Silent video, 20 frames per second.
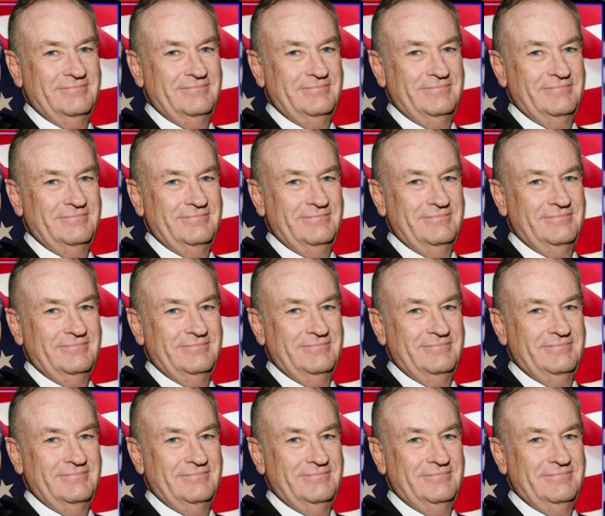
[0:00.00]

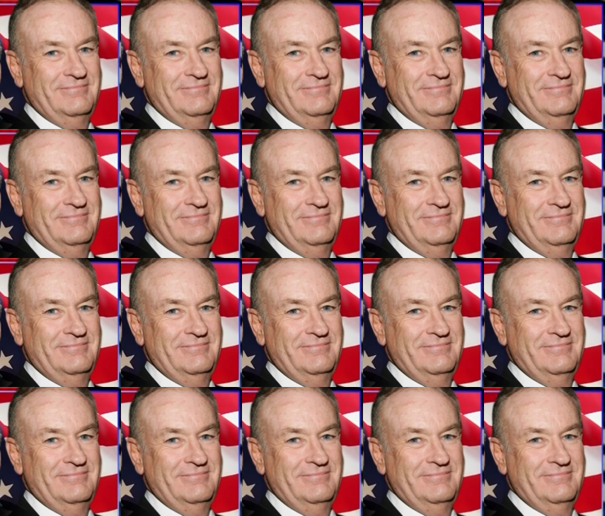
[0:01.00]

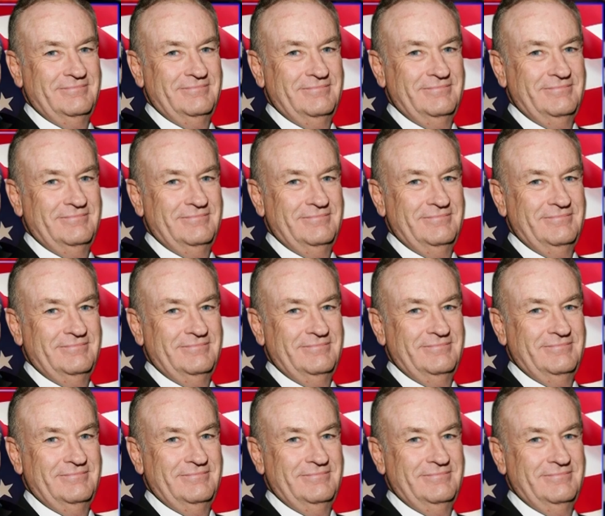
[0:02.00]

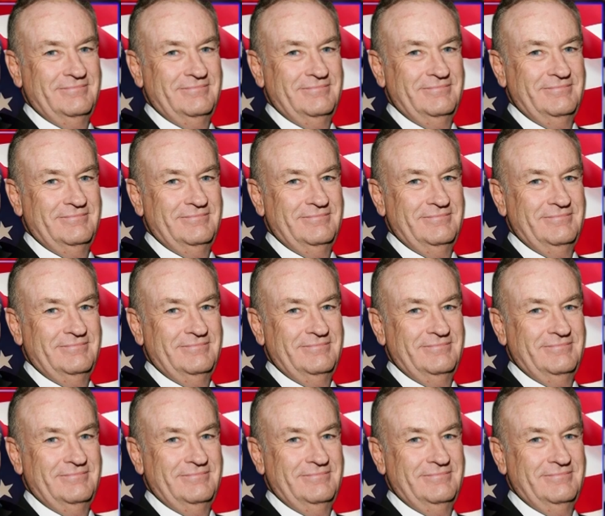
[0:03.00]
[no speech]